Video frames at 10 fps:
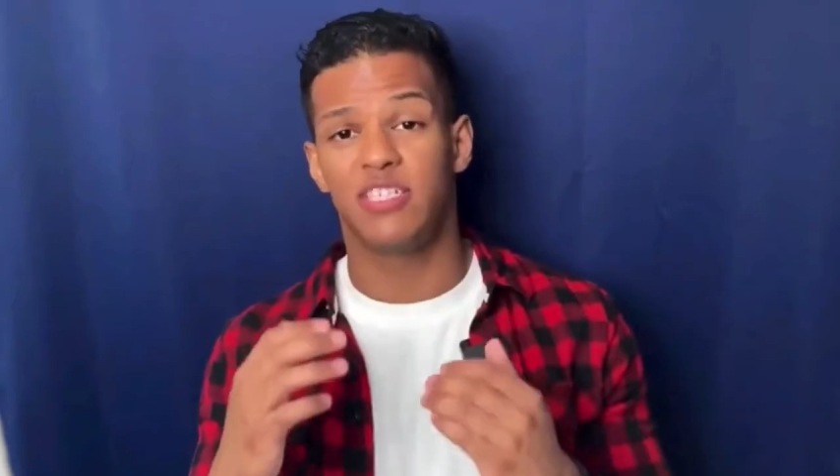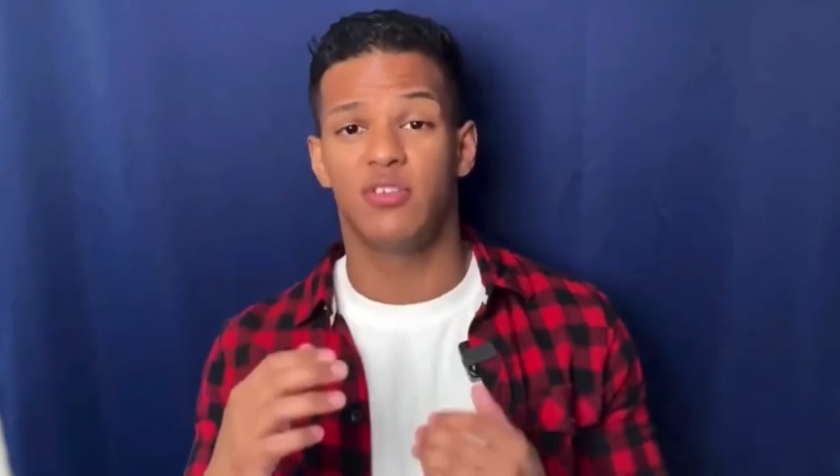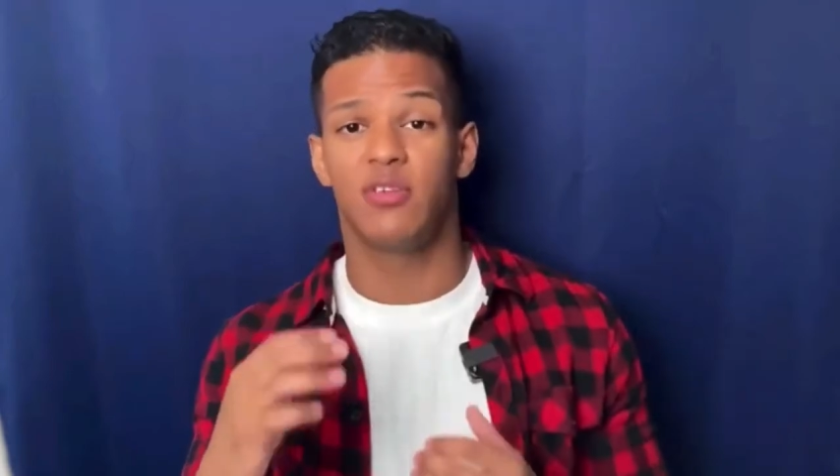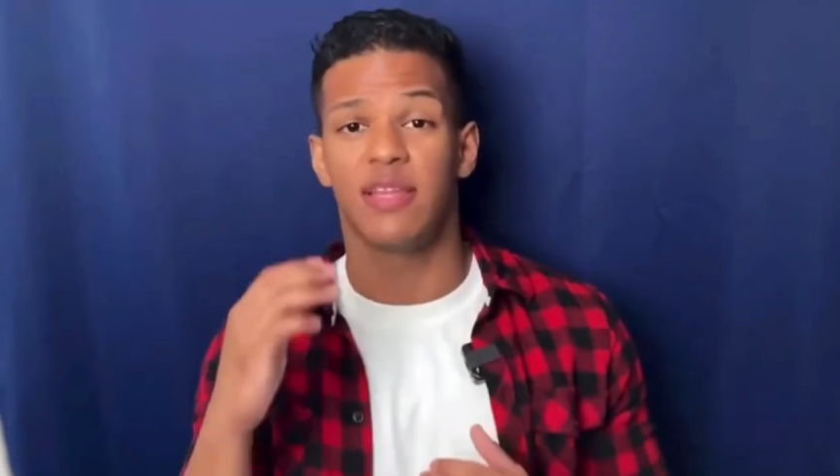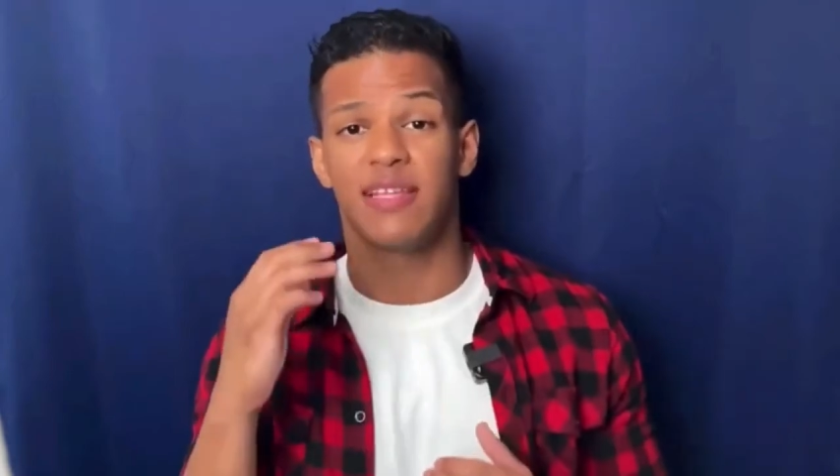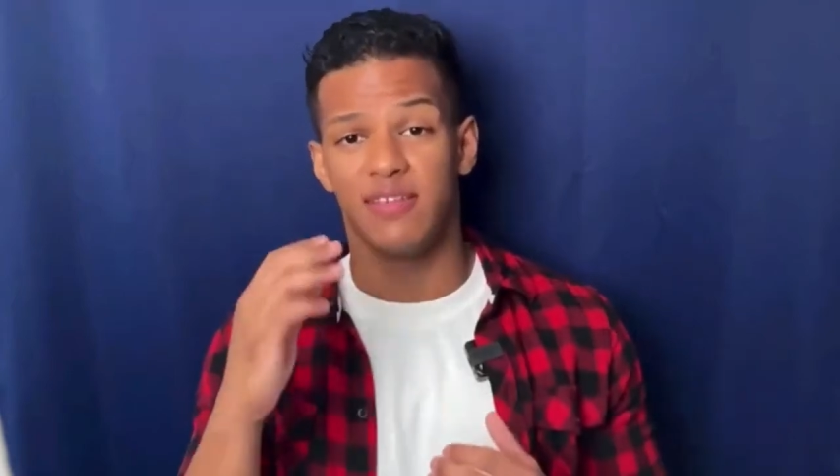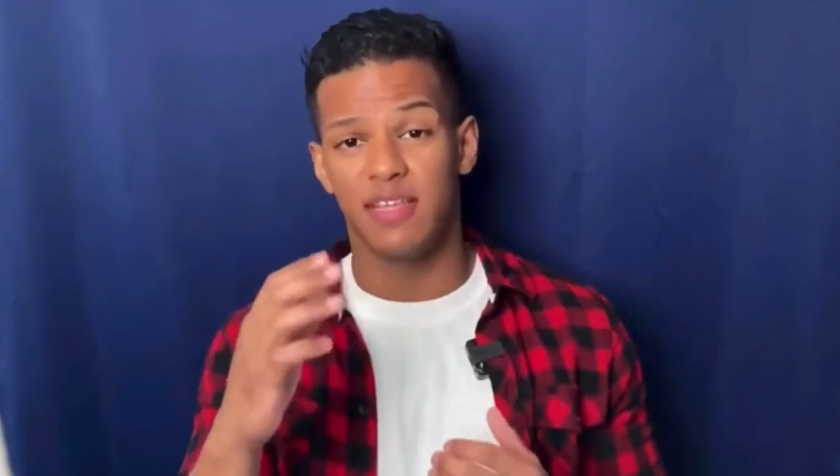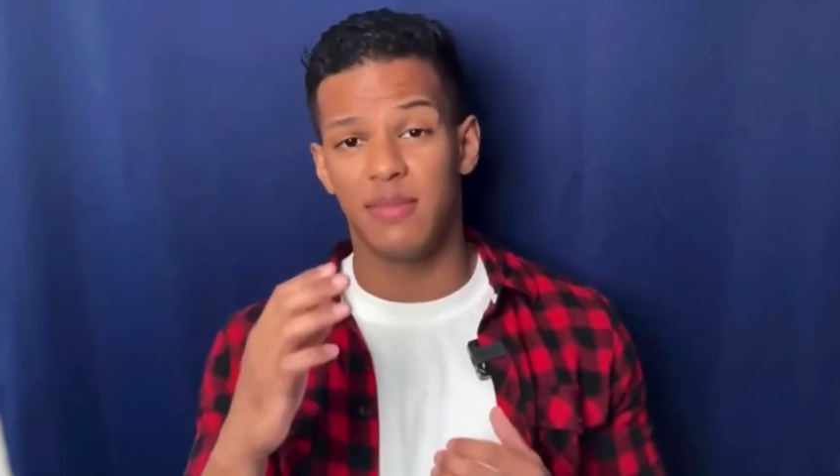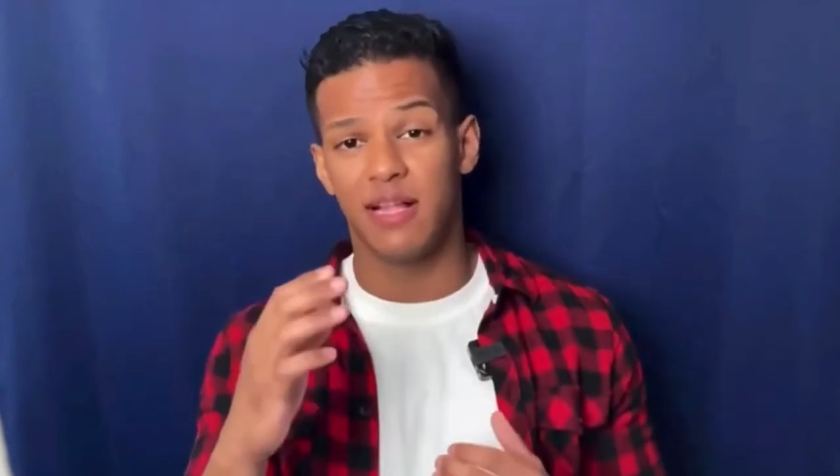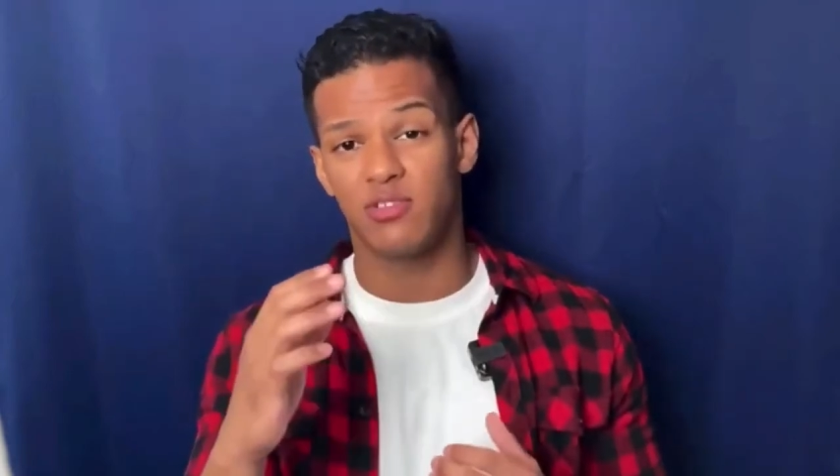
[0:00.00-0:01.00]
you collect their
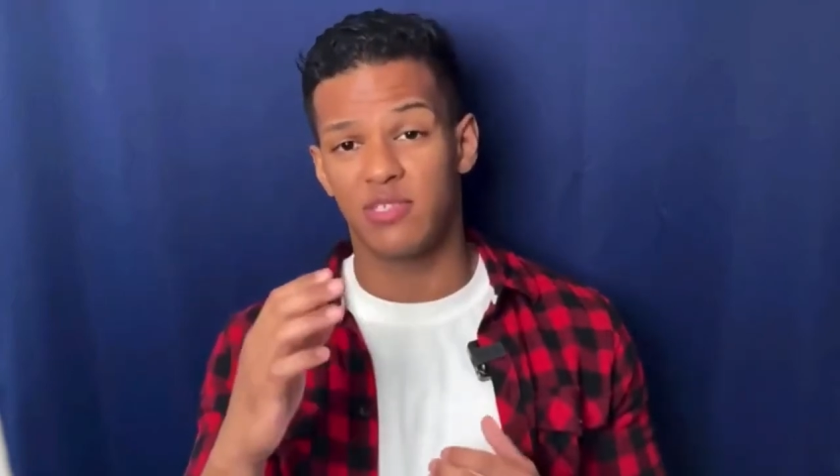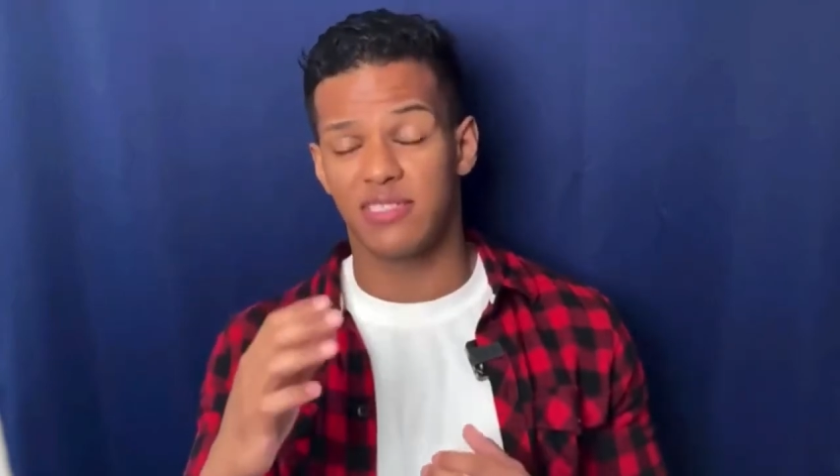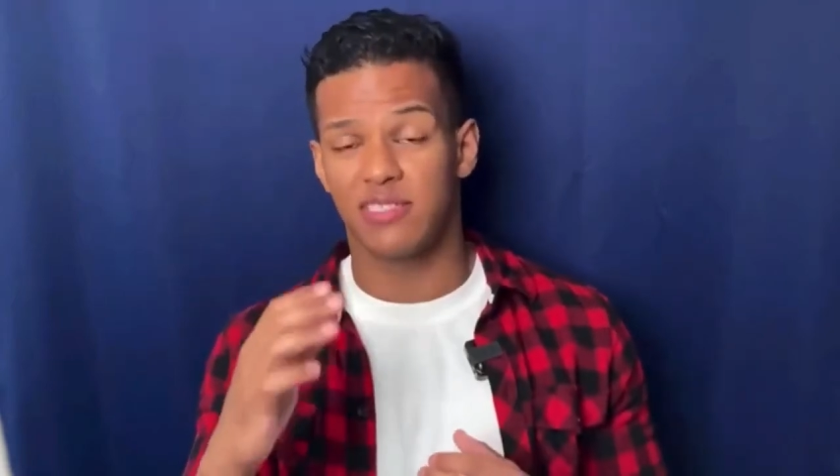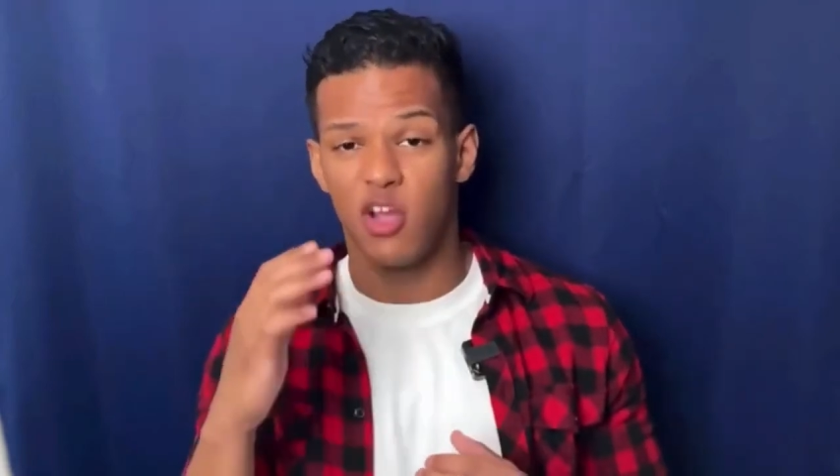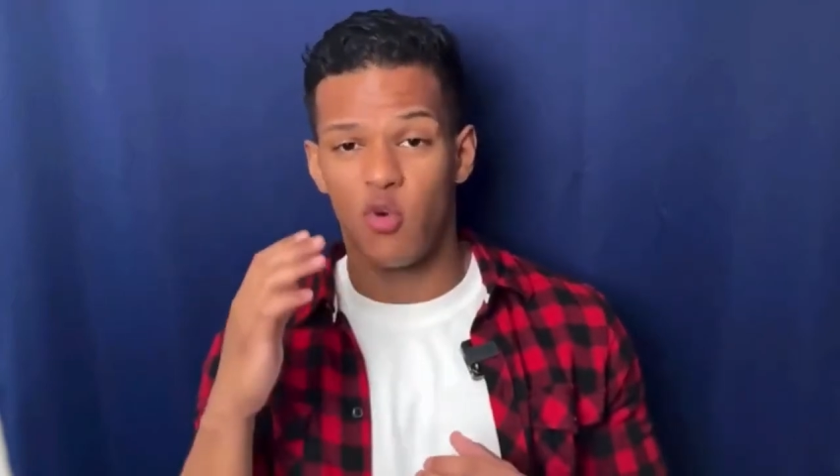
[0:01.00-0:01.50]
email address.